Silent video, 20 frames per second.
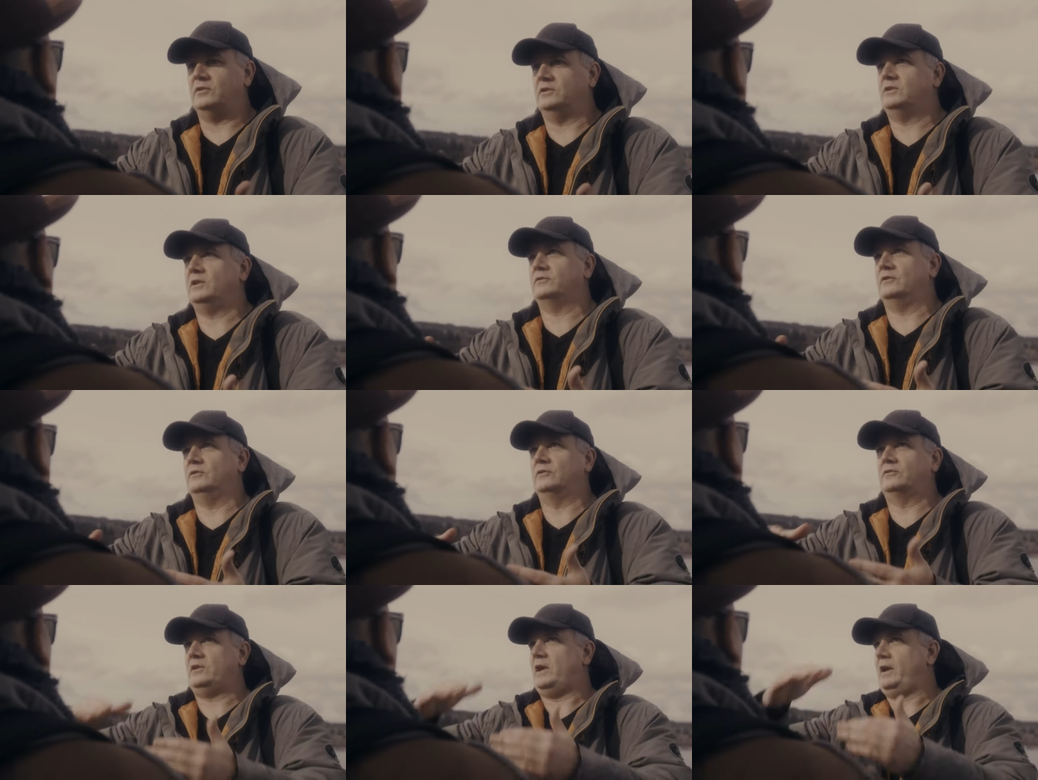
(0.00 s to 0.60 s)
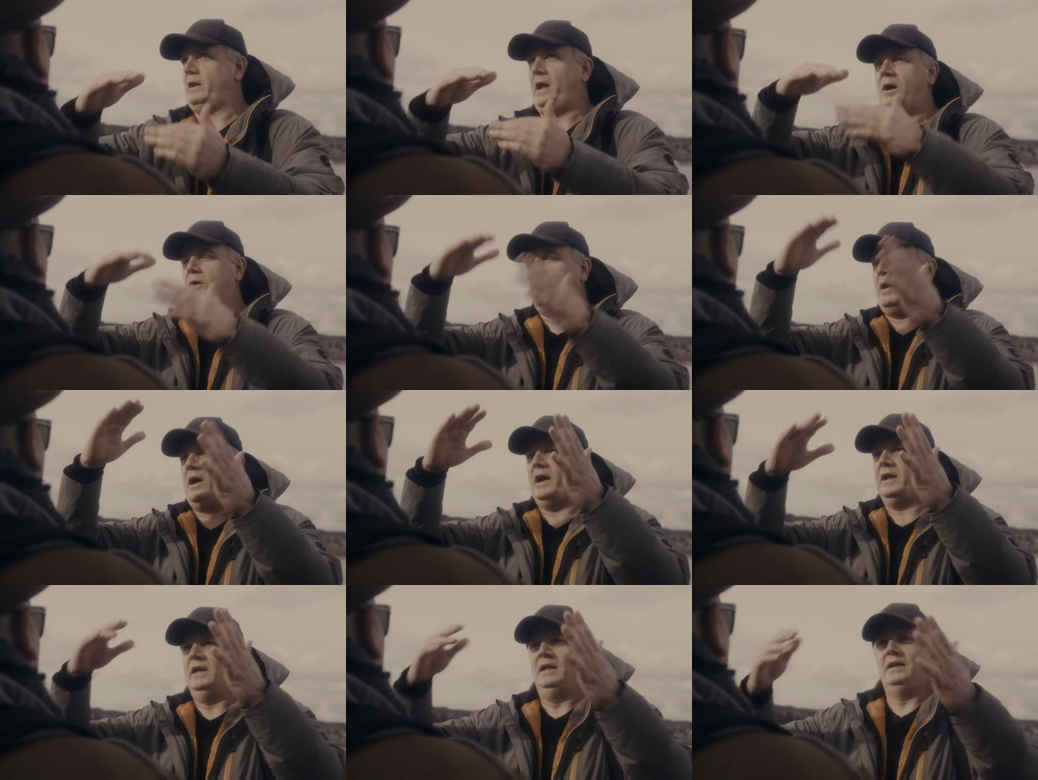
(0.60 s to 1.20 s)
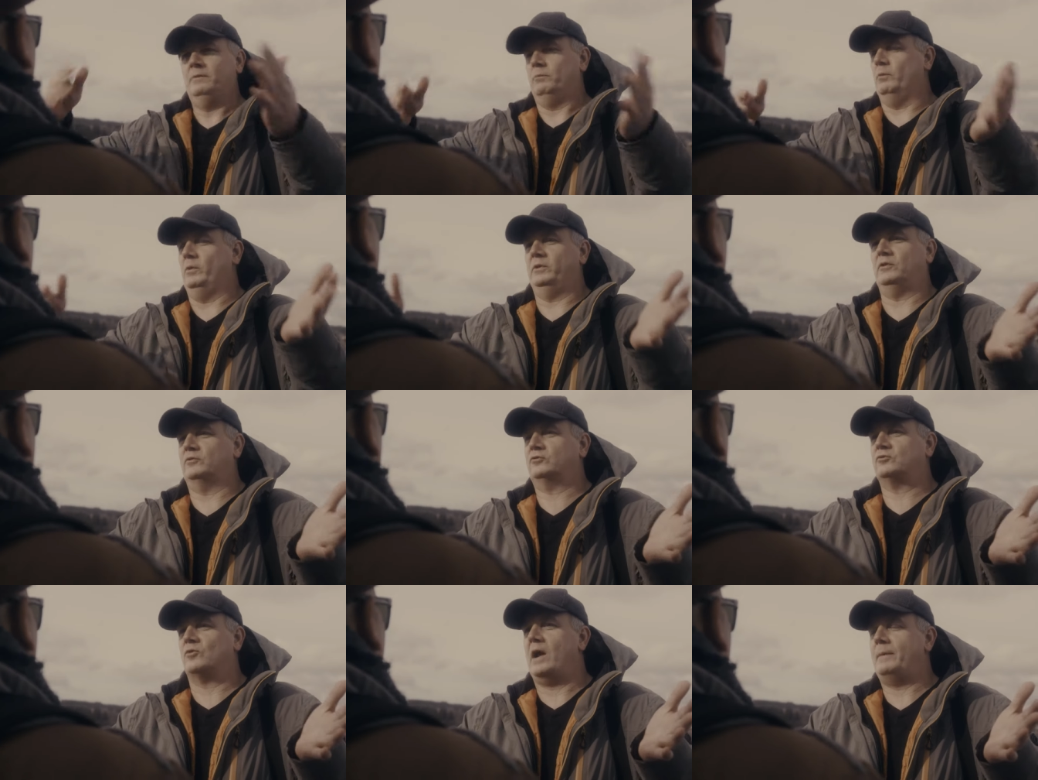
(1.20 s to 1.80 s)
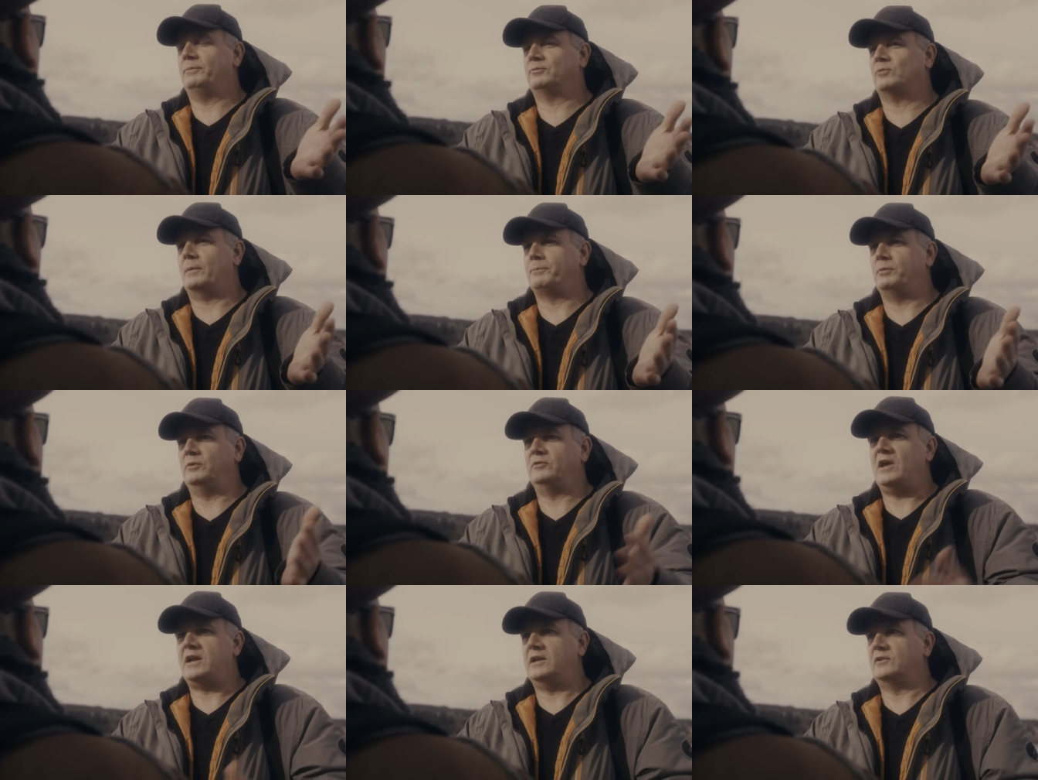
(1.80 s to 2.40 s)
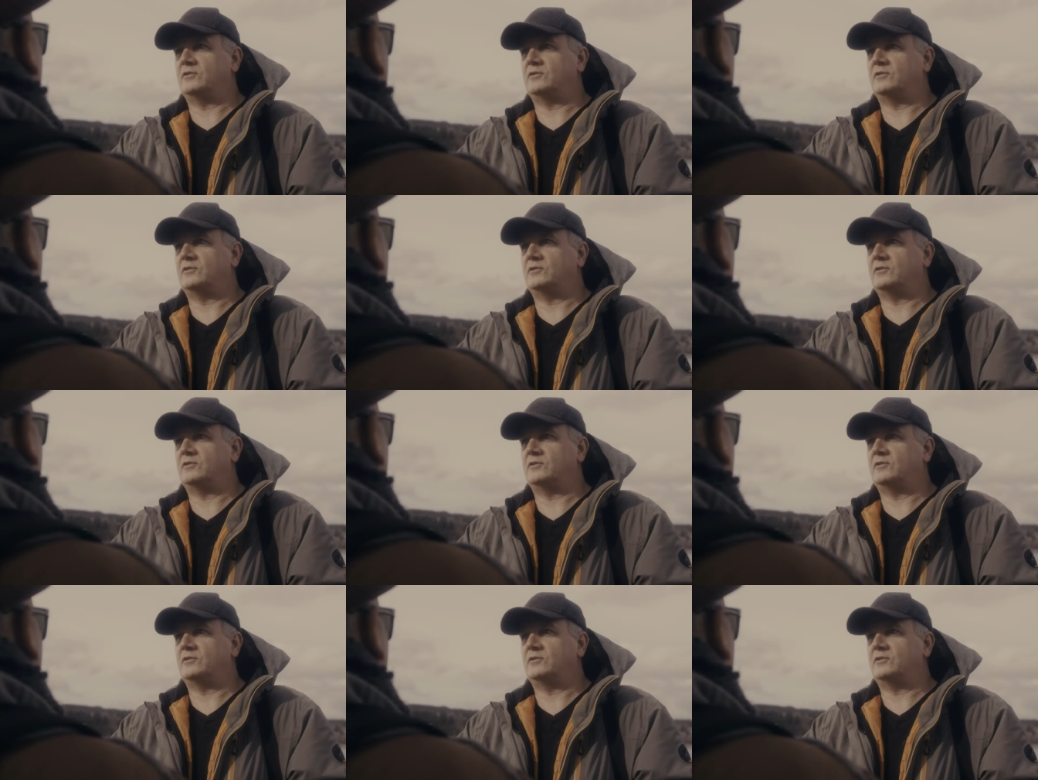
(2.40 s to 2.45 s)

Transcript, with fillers: It doesn't say how high, what the stripes represent.